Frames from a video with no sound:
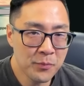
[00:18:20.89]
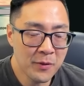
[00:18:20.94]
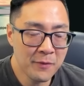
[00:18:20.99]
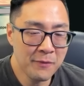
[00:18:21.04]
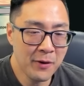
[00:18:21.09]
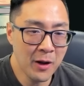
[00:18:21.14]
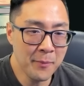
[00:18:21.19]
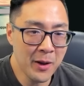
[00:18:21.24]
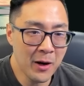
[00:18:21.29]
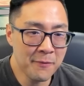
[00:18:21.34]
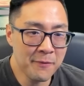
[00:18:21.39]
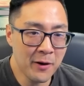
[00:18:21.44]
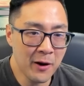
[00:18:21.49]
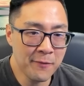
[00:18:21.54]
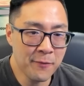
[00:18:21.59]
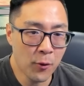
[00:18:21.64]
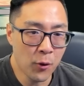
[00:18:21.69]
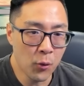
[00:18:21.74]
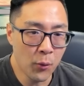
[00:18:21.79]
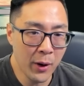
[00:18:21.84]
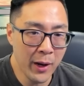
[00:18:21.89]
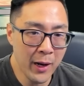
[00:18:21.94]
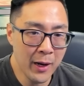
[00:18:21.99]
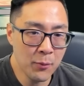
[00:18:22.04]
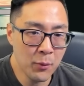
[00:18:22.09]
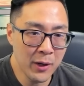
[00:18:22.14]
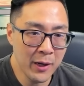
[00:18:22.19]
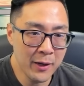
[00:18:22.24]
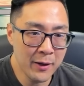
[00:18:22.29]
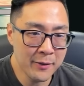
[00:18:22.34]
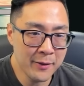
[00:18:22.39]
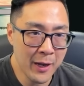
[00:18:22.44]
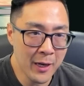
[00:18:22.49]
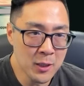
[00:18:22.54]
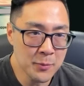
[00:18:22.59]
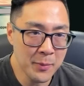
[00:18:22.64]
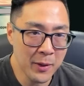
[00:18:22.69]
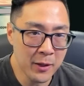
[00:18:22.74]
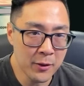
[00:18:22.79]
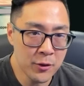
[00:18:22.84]
5 mana, 5/4 raid. When it
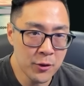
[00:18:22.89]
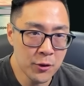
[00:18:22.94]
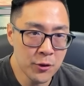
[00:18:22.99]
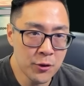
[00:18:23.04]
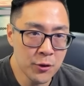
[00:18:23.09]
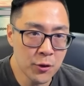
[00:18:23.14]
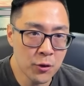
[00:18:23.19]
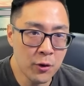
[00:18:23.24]
attacks, make a 2/2